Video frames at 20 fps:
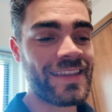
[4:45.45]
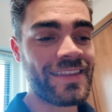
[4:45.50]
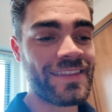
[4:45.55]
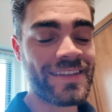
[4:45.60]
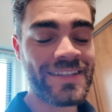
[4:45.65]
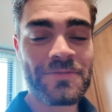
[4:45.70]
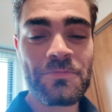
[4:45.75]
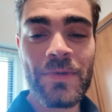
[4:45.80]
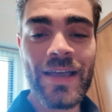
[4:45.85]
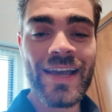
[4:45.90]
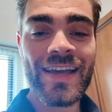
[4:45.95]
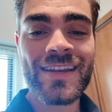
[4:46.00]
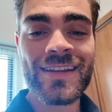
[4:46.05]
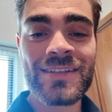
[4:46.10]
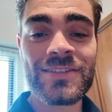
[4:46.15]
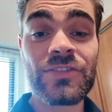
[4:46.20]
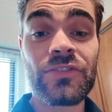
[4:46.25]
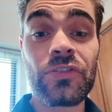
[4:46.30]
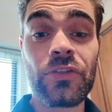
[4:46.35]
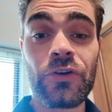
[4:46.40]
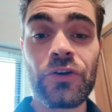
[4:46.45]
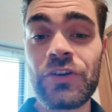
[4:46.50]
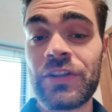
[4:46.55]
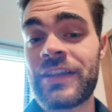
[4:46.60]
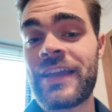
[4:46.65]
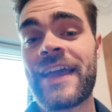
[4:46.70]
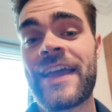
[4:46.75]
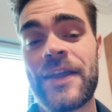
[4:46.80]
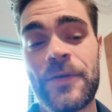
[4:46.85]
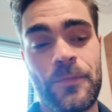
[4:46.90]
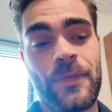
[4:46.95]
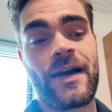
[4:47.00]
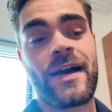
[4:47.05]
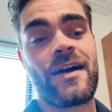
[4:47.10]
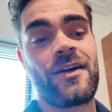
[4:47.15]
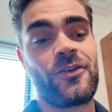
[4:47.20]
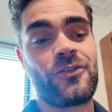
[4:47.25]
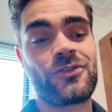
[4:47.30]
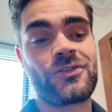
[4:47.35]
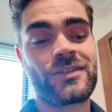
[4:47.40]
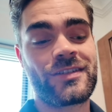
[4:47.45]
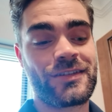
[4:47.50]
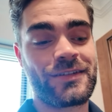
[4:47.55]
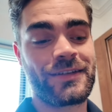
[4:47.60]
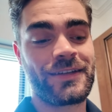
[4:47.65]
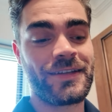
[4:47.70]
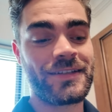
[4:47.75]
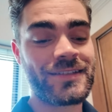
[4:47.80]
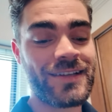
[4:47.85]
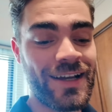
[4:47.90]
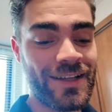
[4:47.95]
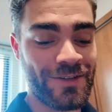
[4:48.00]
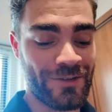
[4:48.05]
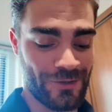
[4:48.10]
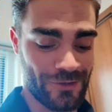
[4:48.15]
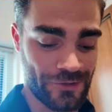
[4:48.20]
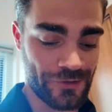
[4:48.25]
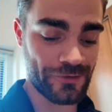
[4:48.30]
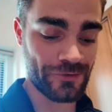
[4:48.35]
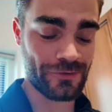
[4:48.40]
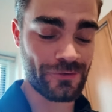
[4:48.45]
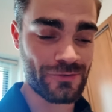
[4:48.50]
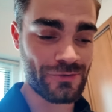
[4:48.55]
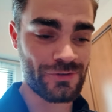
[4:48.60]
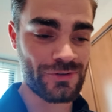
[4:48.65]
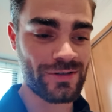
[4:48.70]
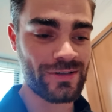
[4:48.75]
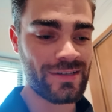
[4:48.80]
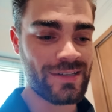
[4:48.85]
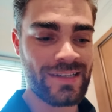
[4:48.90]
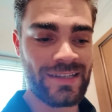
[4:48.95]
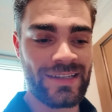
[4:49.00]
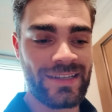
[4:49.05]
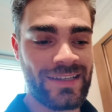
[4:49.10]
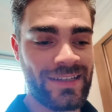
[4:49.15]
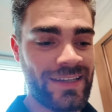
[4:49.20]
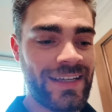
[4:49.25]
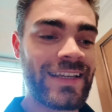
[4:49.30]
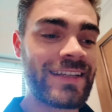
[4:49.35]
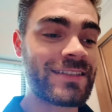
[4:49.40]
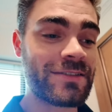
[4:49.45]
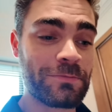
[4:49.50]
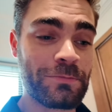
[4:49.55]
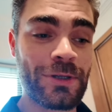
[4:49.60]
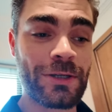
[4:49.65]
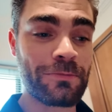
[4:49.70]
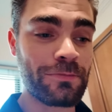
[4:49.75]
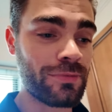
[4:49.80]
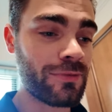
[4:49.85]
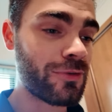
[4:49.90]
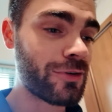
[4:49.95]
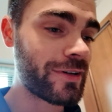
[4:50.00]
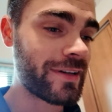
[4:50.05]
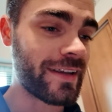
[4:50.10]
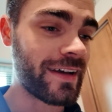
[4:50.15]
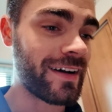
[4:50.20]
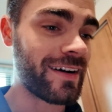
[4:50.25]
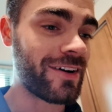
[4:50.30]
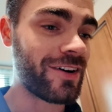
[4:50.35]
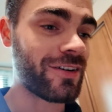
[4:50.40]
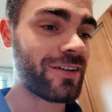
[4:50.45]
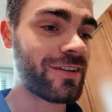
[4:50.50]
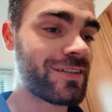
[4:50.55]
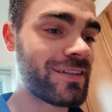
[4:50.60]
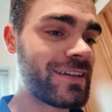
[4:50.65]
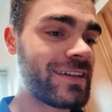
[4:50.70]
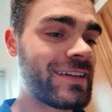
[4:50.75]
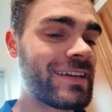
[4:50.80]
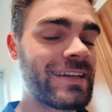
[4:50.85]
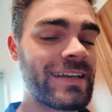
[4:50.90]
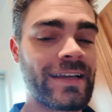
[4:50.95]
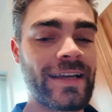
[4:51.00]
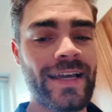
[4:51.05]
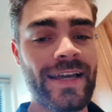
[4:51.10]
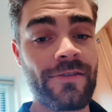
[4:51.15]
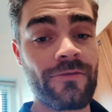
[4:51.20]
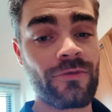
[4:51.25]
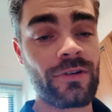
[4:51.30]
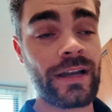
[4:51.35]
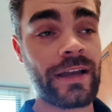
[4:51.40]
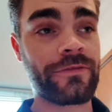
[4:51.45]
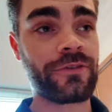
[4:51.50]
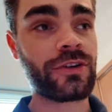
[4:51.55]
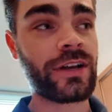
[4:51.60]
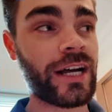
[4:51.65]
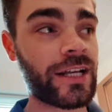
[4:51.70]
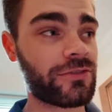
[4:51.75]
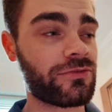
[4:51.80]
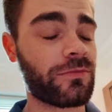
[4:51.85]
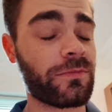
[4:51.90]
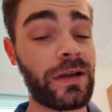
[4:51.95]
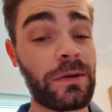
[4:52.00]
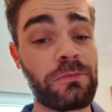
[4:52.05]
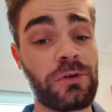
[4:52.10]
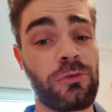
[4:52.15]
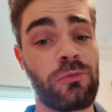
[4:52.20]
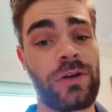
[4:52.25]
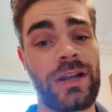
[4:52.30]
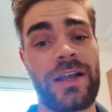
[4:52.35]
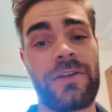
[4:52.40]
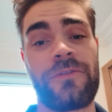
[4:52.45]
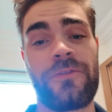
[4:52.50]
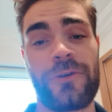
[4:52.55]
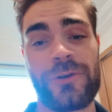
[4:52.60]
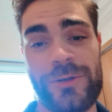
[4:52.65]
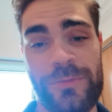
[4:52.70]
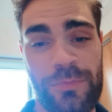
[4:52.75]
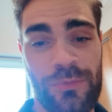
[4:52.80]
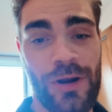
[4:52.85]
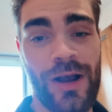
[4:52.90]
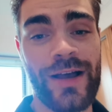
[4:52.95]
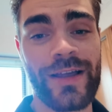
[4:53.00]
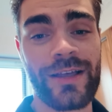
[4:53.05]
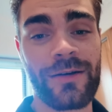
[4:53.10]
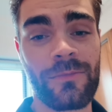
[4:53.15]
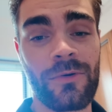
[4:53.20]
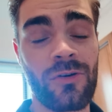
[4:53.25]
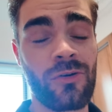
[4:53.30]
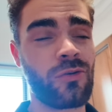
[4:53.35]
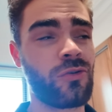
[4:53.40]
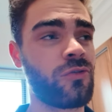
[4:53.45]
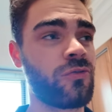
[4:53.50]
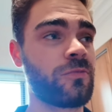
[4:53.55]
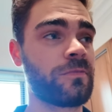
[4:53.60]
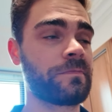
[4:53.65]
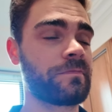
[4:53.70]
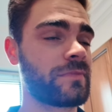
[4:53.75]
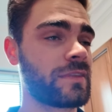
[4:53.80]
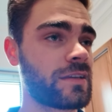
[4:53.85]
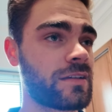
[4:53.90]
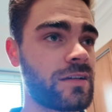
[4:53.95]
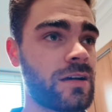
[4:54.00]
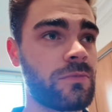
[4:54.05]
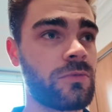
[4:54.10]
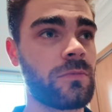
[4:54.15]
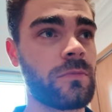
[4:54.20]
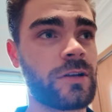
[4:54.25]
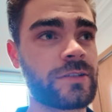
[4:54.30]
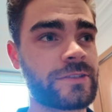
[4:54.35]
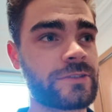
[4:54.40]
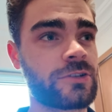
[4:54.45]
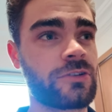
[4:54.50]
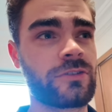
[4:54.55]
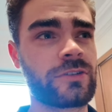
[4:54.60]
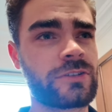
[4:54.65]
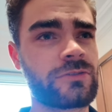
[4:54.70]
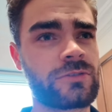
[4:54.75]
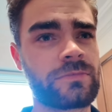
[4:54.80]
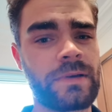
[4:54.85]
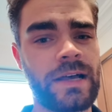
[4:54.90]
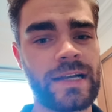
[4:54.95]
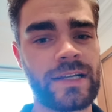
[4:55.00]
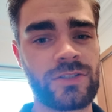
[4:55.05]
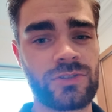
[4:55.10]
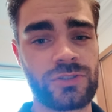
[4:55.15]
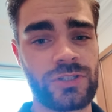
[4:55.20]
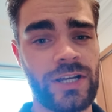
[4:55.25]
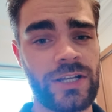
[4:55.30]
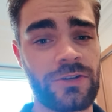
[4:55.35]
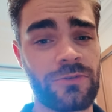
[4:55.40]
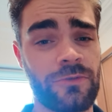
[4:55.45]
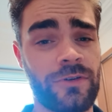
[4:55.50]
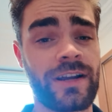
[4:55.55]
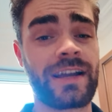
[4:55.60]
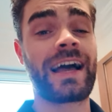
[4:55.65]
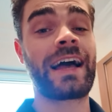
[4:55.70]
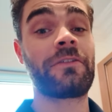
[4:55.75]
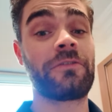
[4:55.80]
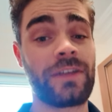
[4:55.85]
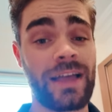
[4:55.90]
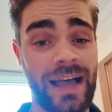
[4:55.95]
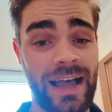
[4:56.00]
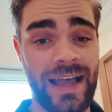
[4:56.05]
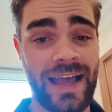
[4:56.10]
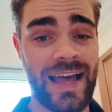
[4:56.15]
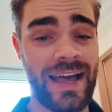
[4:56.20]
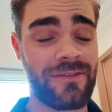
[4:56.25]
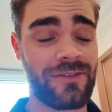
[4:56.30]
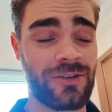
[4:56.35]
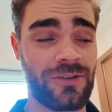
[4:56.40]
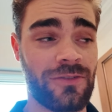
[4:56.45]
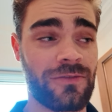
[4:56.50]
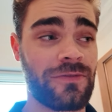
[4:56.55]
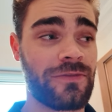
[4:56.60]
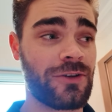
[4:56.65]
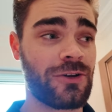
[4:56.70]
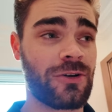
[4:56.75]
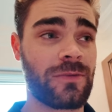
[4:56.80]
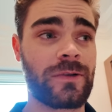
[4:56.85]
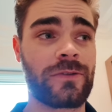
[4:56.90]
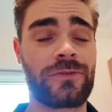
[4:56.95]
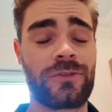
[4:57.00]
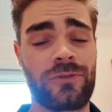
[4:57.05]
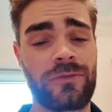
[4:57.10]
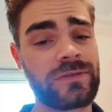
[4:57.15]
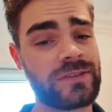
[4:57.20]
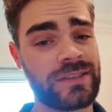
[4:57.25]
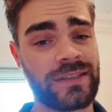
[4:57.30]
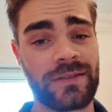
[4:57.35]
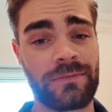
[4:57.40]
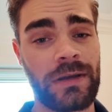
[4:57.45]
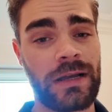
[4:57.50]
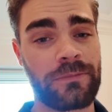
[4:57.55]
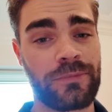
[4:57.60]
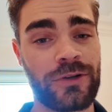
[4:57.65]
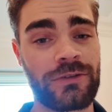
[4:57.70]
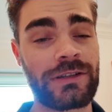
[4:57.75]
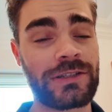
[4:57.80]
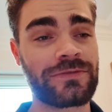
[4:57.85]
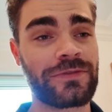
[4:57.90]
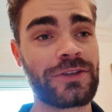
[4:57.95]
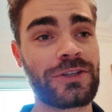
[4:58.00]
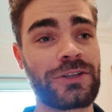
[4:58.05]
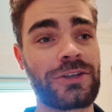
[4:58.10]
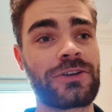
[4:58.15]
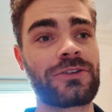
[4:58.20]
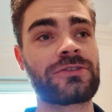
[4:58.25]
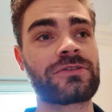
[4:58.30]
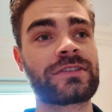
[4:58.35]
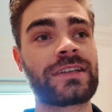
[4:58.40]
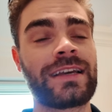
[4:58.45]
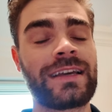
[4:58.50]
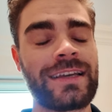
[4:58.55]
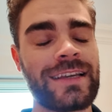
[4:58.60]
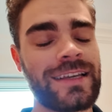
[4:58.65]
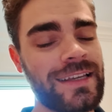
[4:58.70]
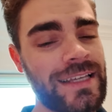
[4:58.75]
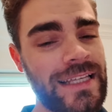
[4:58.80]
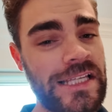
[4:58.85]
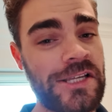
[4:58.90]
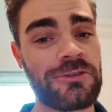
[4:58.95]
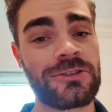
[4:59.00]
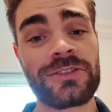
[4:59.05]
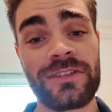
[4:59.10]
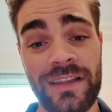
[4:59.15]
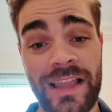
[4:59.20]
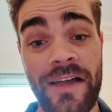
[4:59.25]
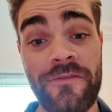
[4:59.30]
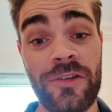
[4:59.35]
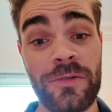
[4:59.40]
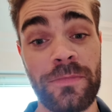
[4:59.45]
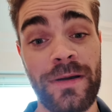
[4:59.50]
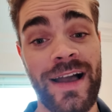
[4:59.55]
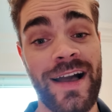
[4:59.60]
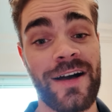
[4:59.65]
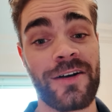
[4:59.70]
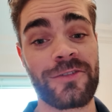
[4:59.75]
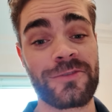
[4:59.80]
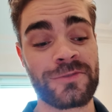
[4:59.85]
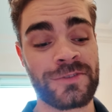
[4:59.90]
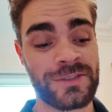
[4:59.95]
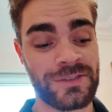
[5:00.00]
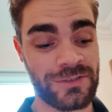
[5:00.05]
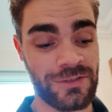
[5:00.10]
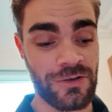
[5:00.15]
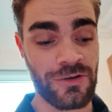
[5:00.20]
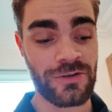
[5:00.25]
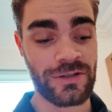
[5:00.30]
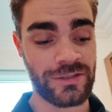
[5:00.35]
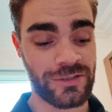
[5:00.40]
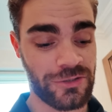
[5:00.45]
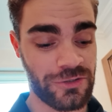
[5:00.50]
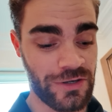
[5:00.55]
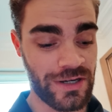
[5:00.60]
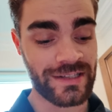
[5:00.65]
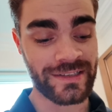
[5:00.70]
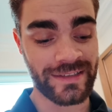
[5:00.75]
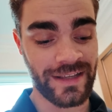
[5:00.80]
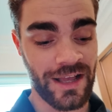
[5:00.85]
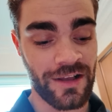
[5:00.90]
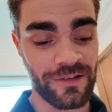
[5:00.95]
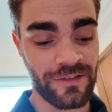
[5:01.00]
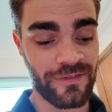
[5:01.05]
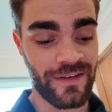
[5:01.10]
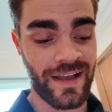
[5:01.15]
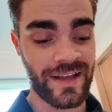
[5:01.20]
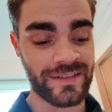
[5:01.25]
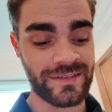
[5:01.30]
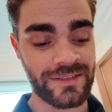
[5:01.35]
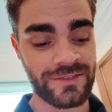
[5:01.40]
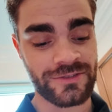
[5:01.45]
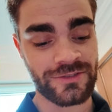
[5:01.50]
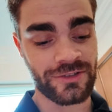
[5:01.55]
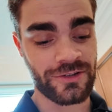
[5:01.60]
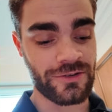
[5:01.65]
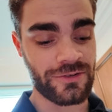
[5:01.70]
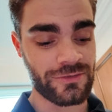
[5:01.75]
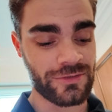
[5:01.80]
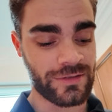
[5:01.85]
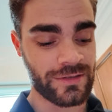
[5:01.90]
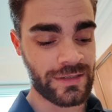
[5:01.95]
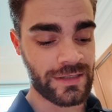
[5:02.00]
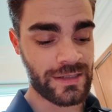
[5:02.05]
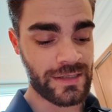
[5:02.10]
This man is 38 pounds. He's gotten huge. He's a big boy now. If you guys remember when I first brought him home a couple months ago, this was back in January. I have it on film if you've seen my previous videos. He was 11 pounds, so it's crazy how fast he's grown.